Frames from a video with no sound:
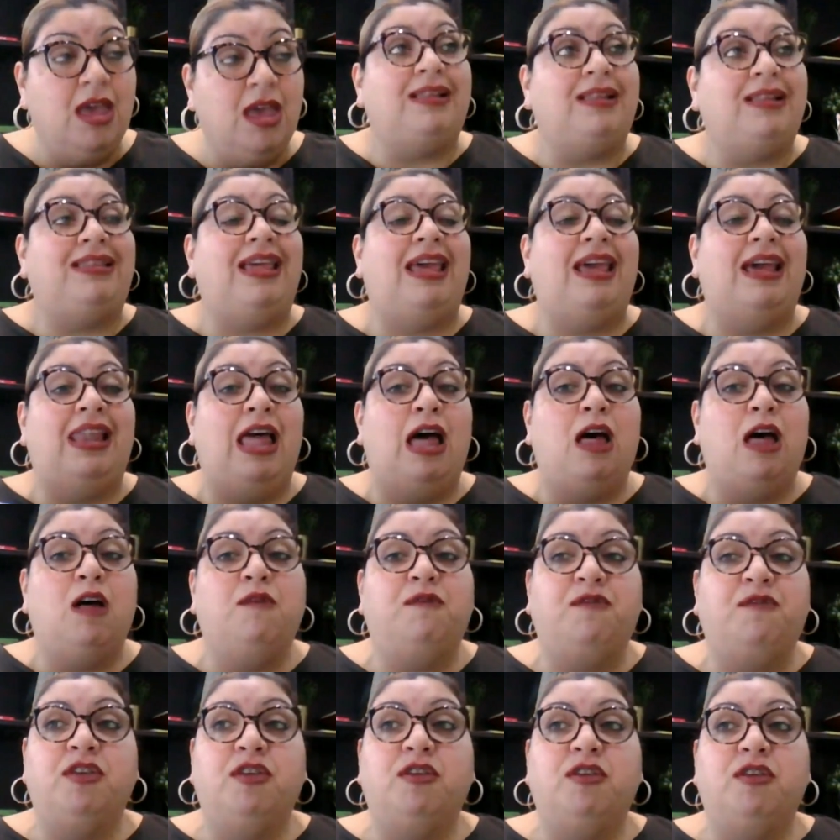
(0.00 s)
they allow
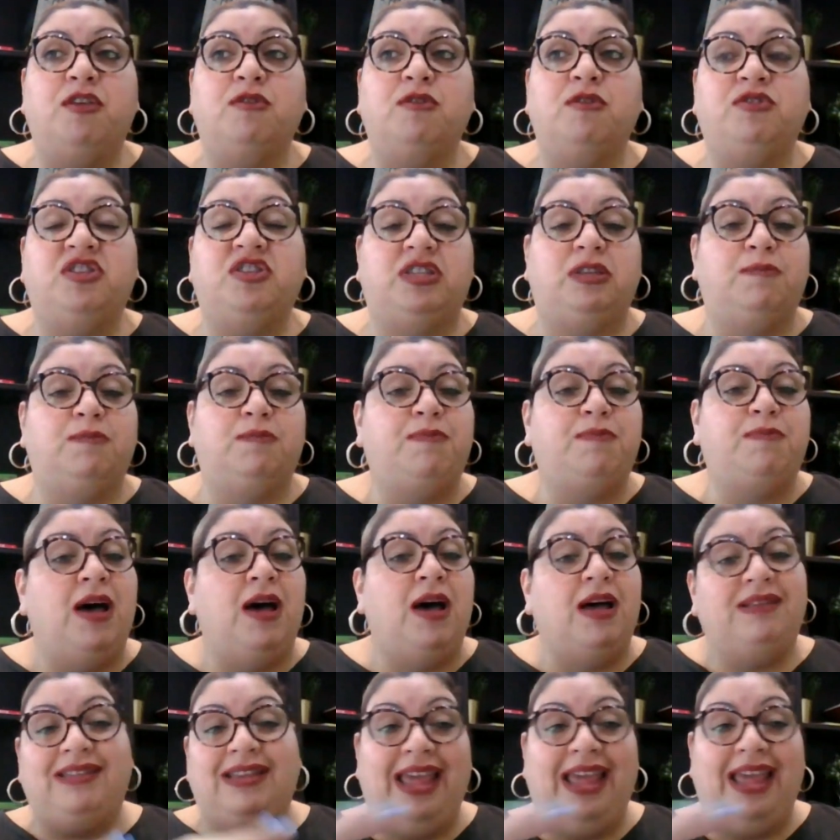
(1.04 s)
for you to
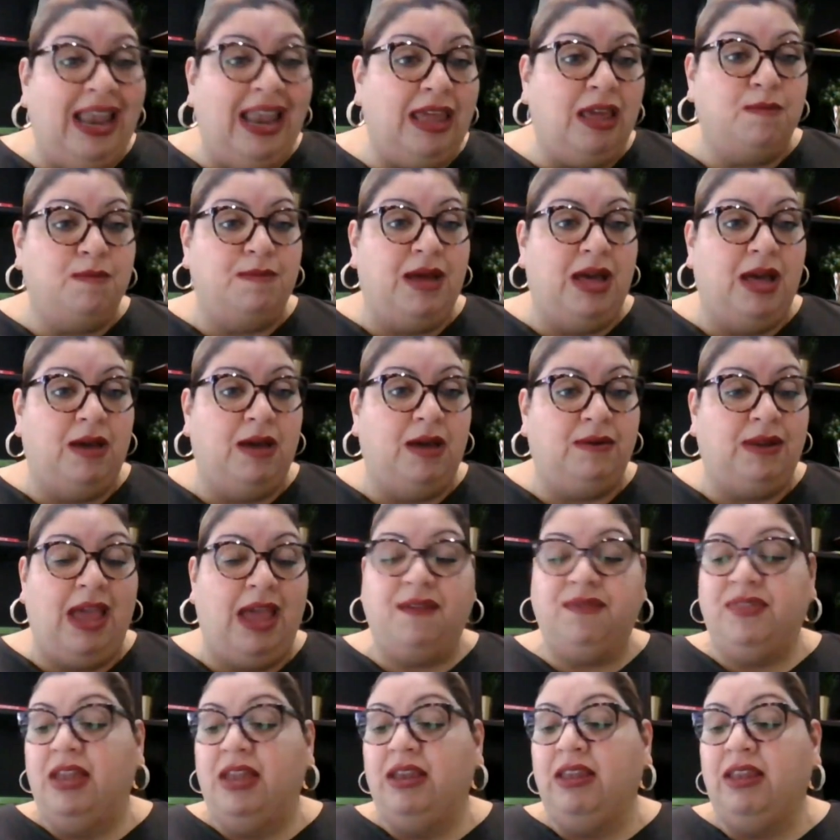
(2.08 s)
deposit any amount
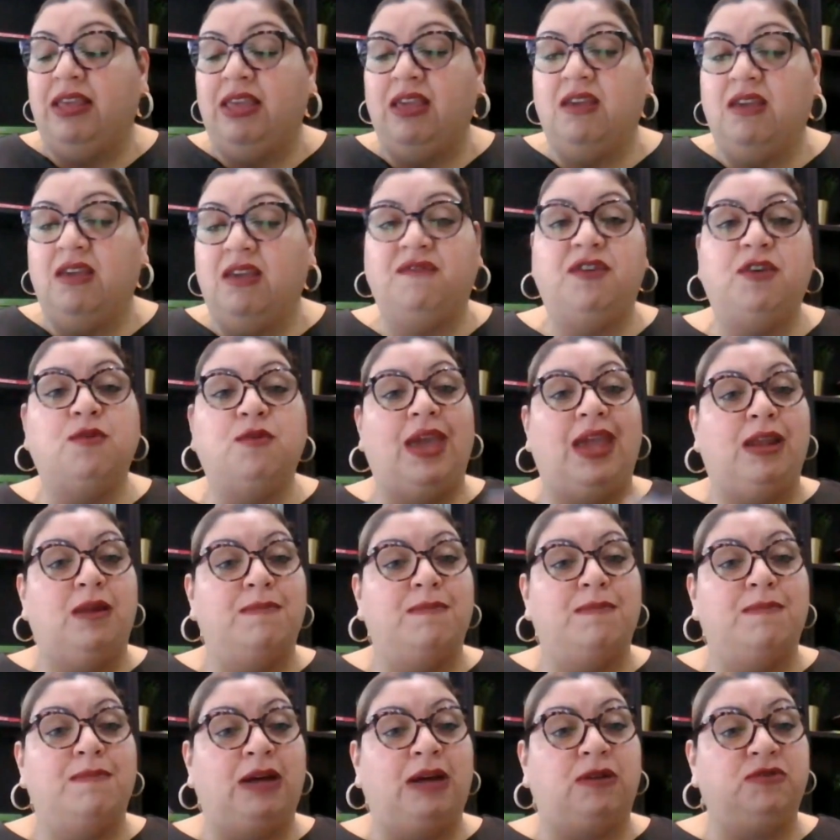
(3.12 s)
and then give you an
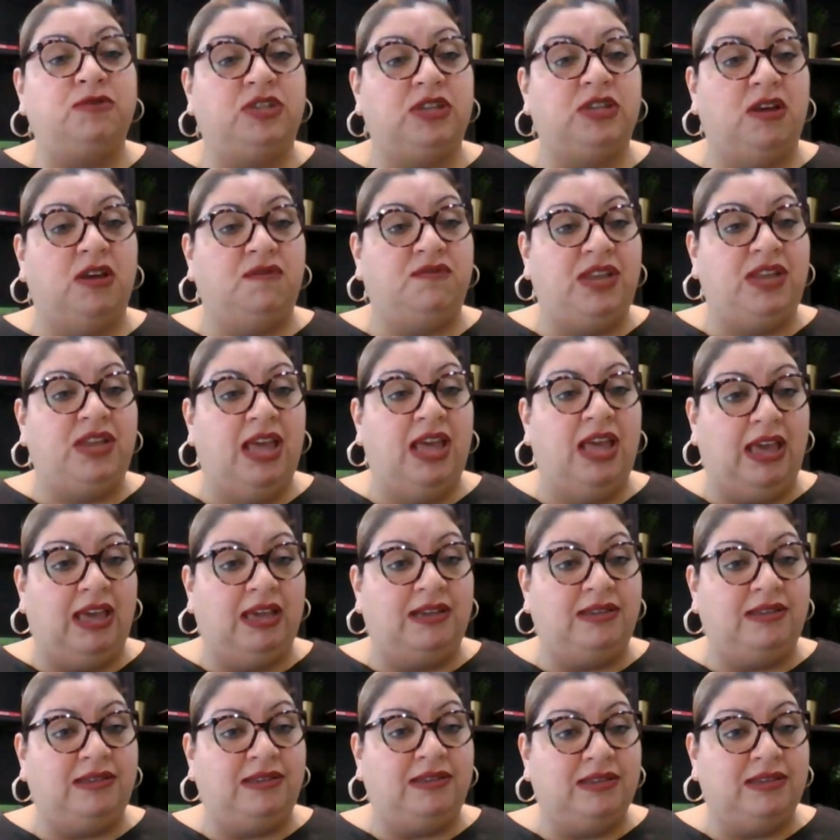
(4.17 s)
amount of
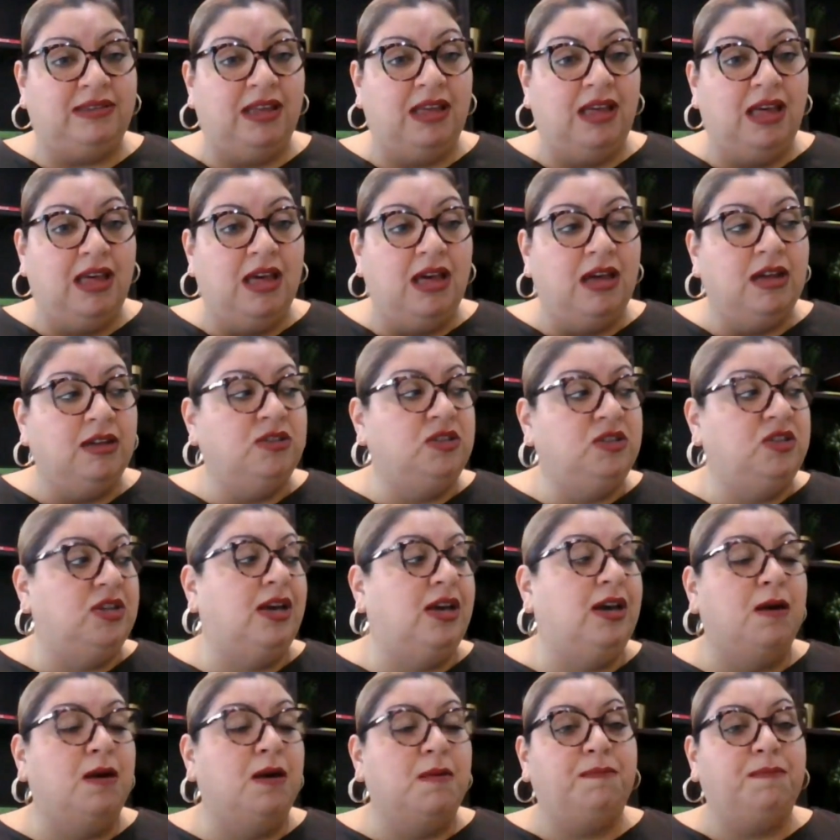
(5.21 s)
days to
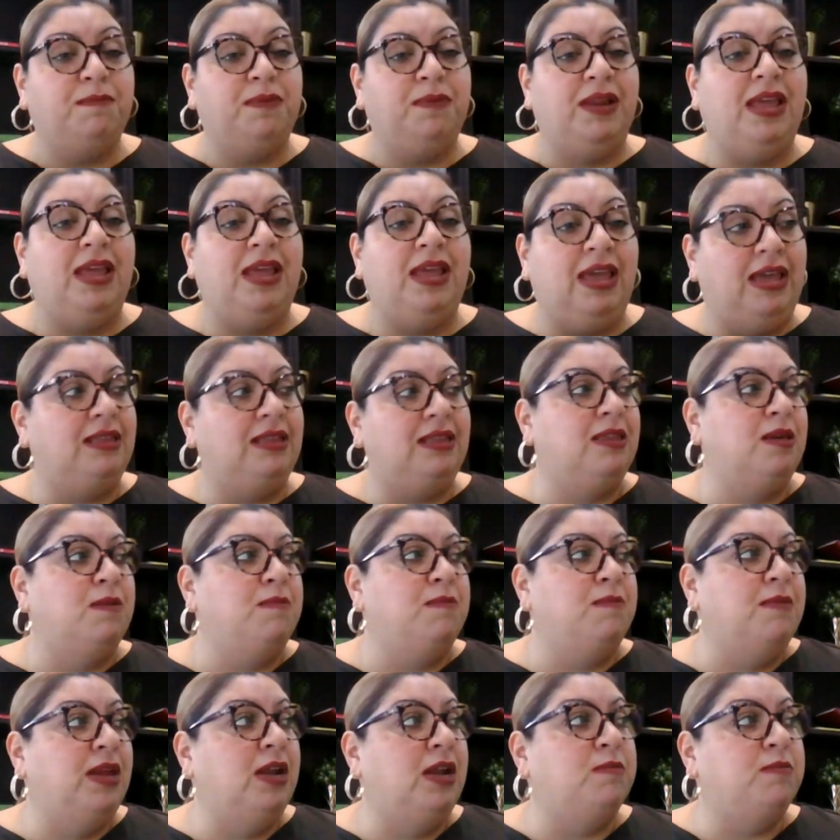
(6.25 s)
complete the
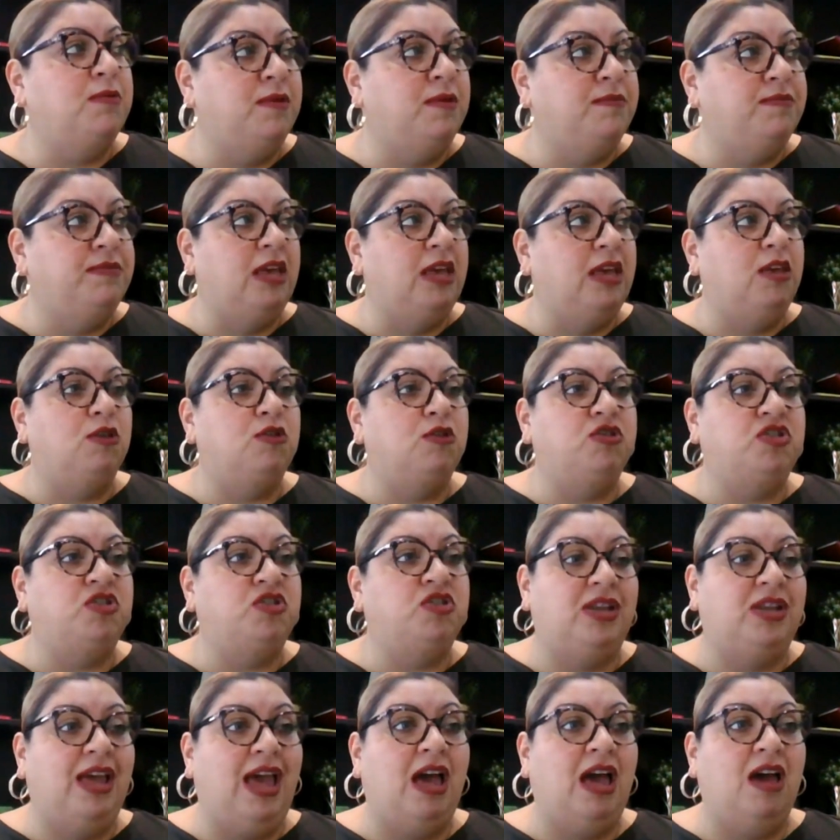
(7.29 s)
minimum that you should
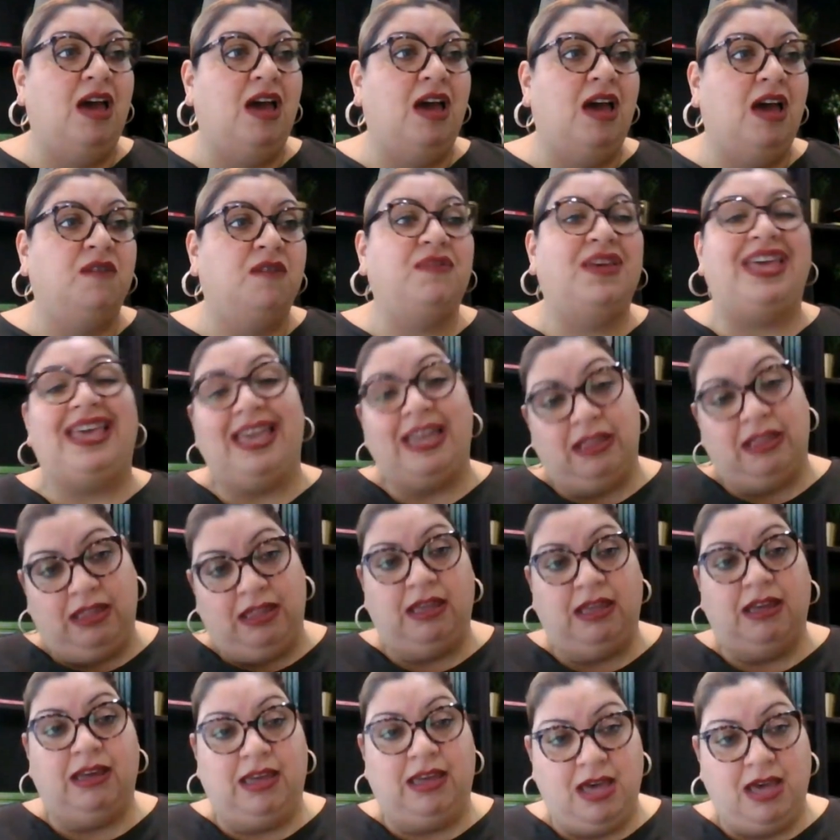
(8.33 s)
have in the
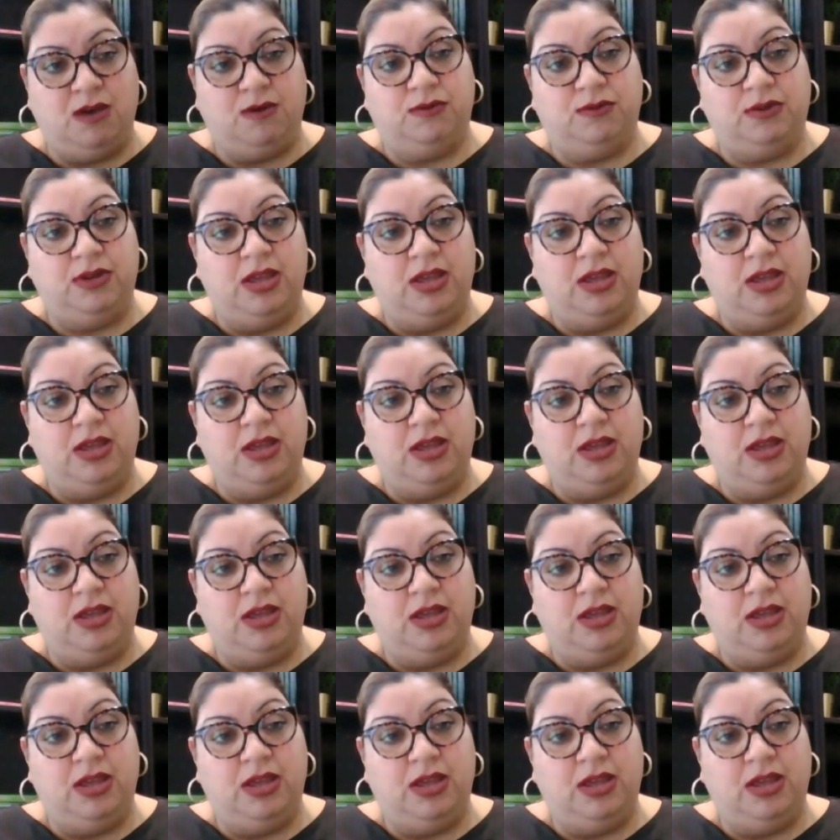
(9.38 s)
account.